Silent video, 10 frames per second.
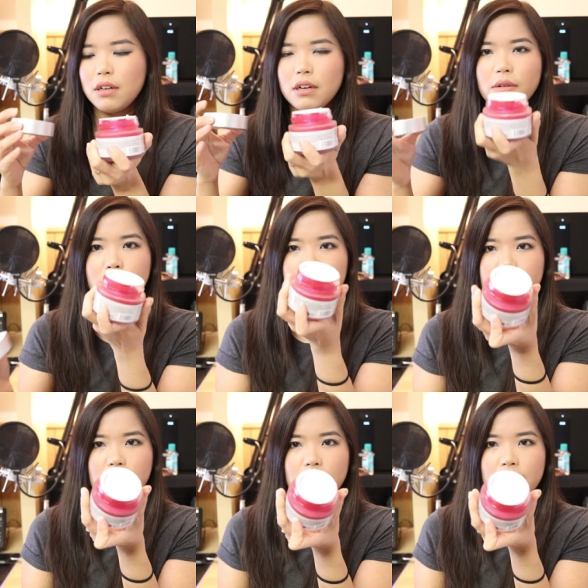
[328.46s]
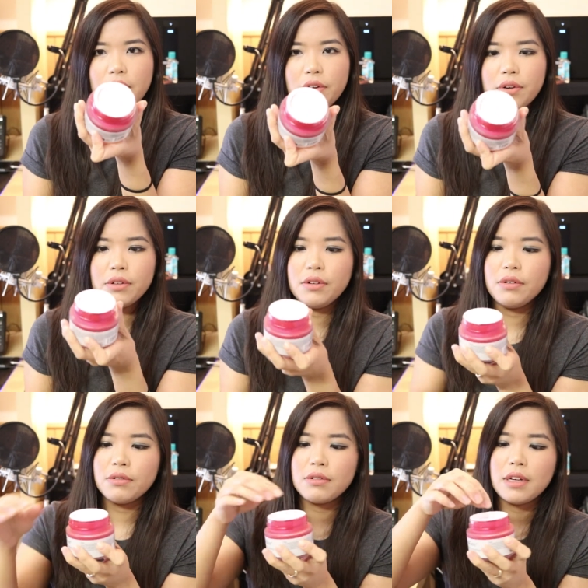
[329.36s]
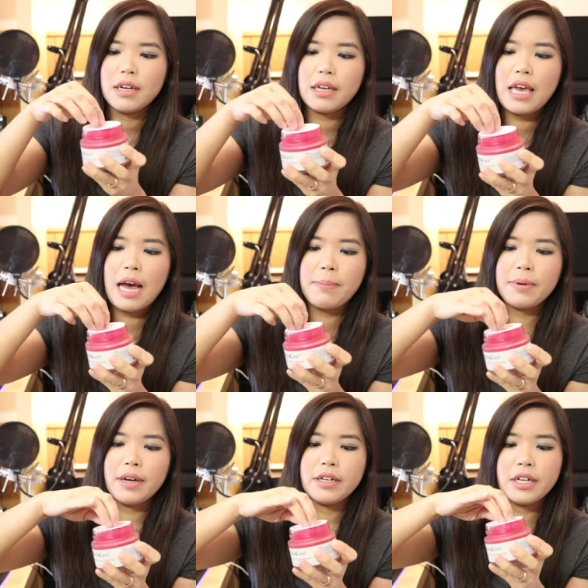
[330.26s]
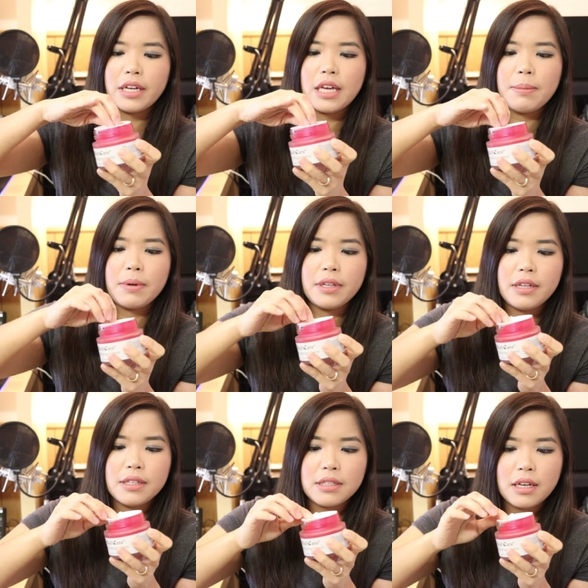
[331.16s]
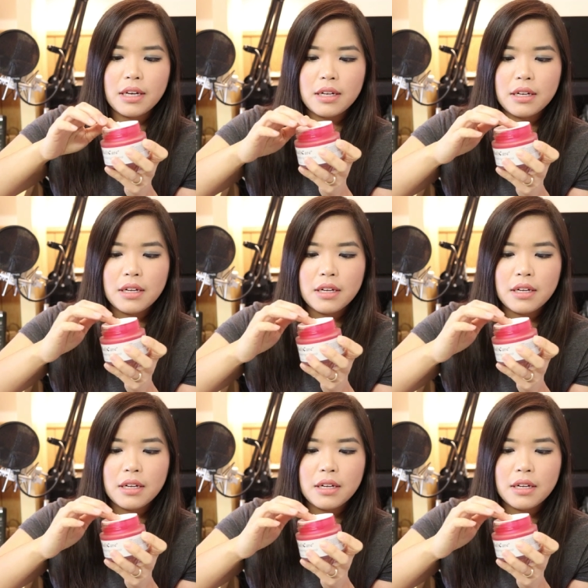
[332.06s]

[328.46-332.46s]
Oh, there's another little uh, cap, hygienic cap on the inside.